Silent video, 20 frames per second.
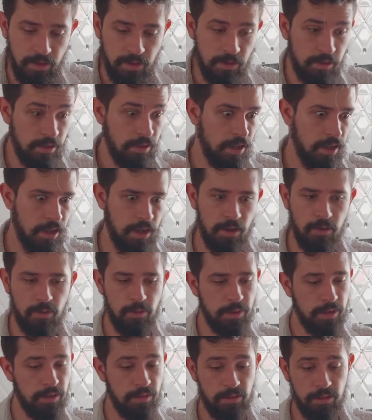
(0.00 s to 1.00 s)
So yeah, now all
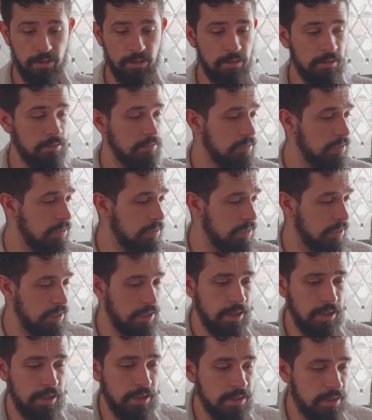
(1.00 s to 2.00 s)
we can do
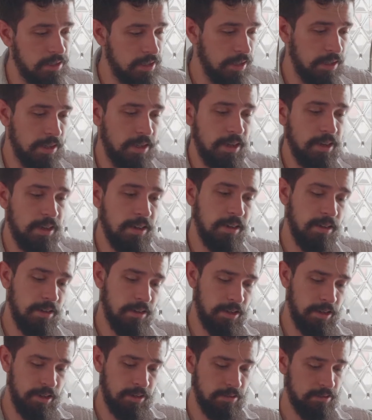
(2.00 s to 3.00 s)
is tuck in, and
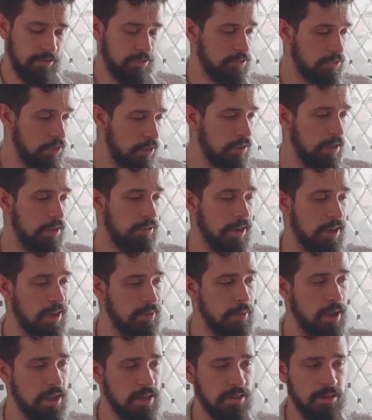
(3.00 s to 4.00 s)
I strongly
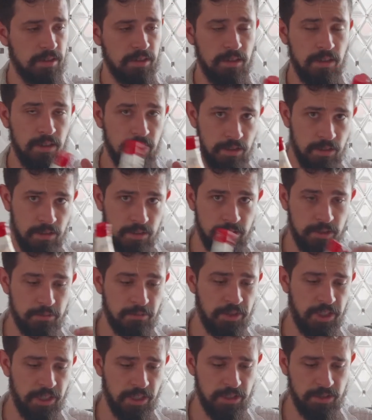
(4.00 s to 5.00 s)
recommend some
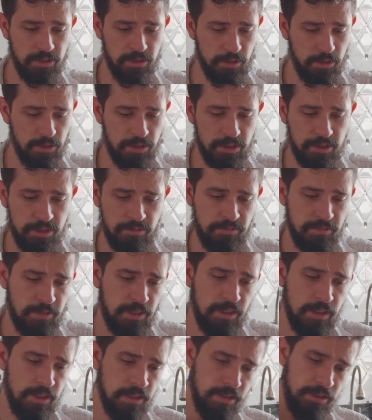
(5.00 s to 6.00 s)
chili sauce
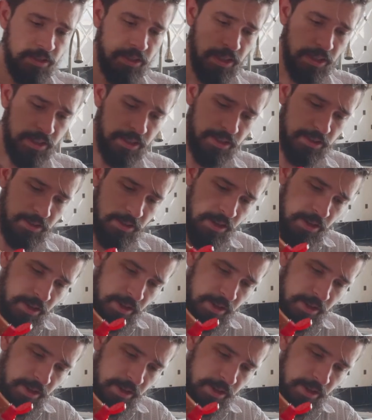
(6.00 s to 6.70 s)
just